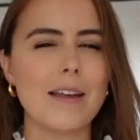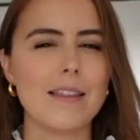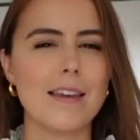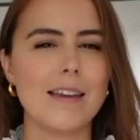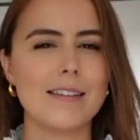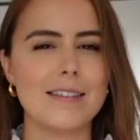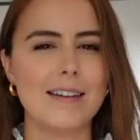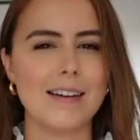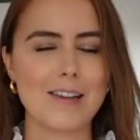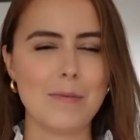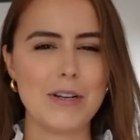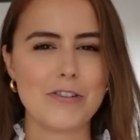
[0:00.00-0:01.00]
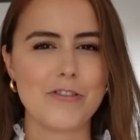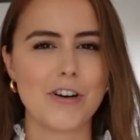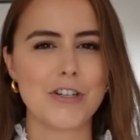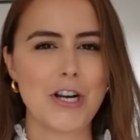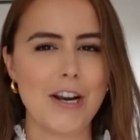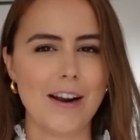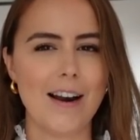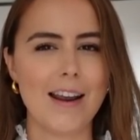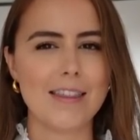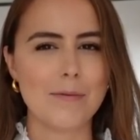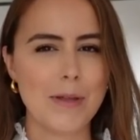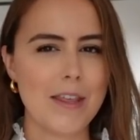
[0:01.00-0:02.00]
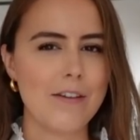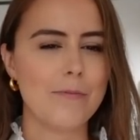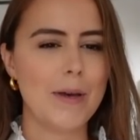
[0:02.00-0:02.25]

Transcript: I think it's a little bit structured I like it when they've